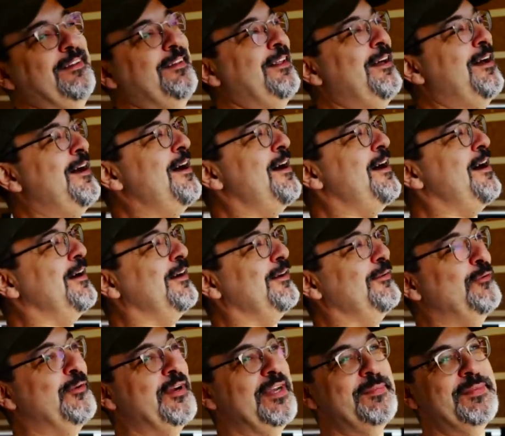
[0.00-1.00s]
lot
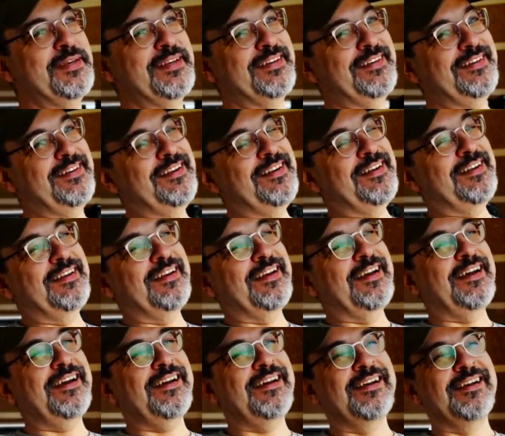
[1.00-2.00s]
of women,
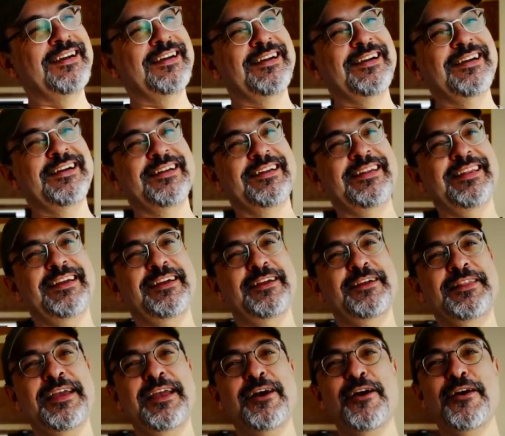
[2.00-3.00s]
yeah,
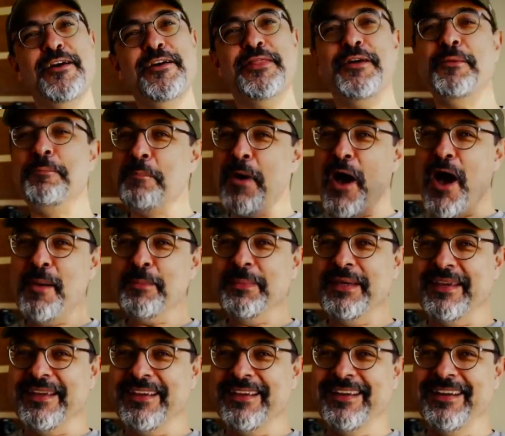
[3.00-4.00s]
they, they are the
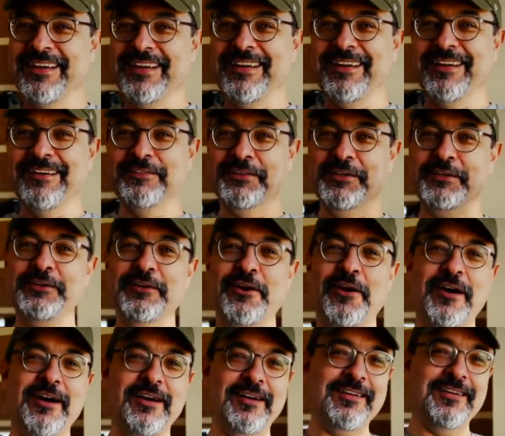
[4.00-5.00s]
mommy of their
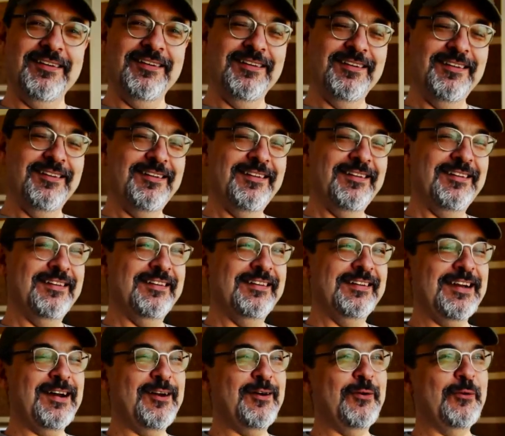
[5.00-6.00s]
dog.
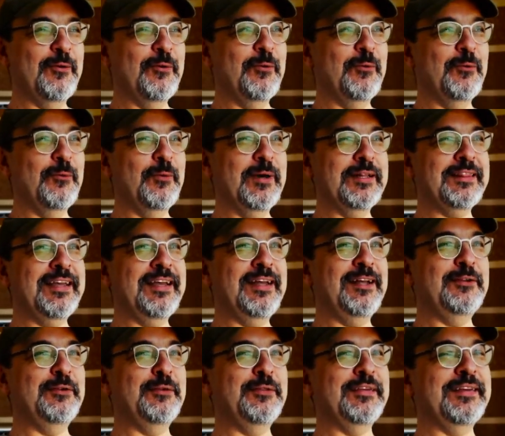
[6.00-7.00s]
Now, what the
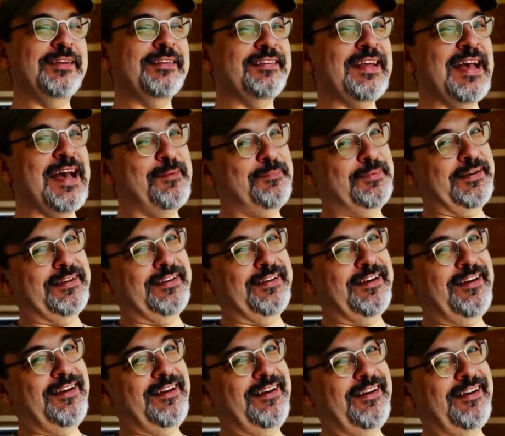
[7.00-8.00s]
hell you think is happening,
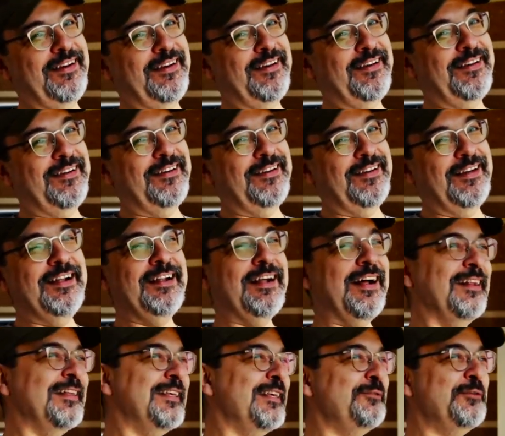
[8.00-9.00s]
huh?
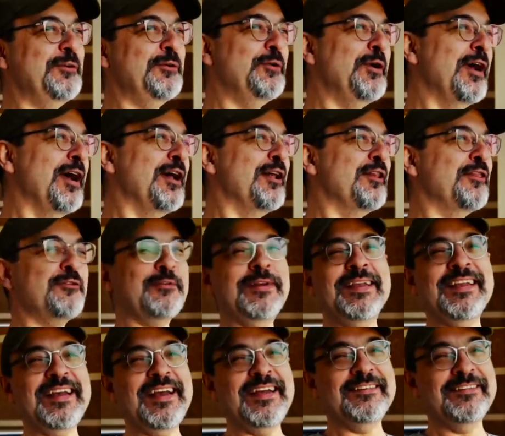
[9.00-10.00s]
I'll give you
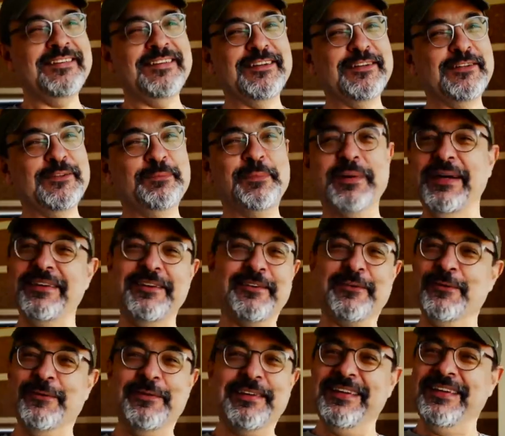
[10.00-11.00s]
three guesses, but
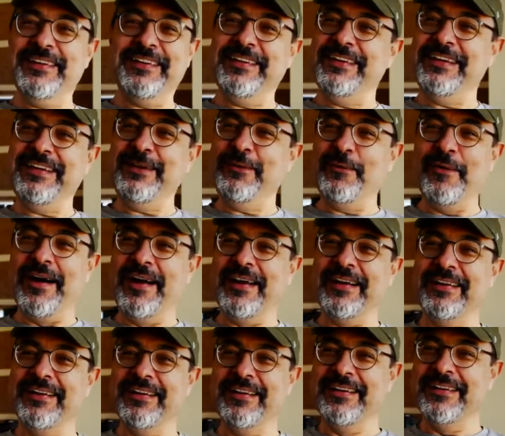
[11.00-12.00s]
you're only going to need
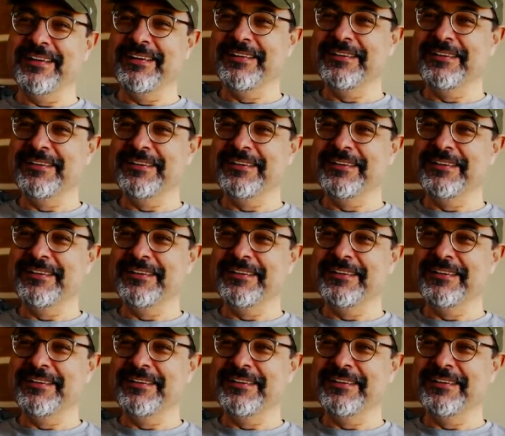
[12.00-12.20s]
one. Yeah, the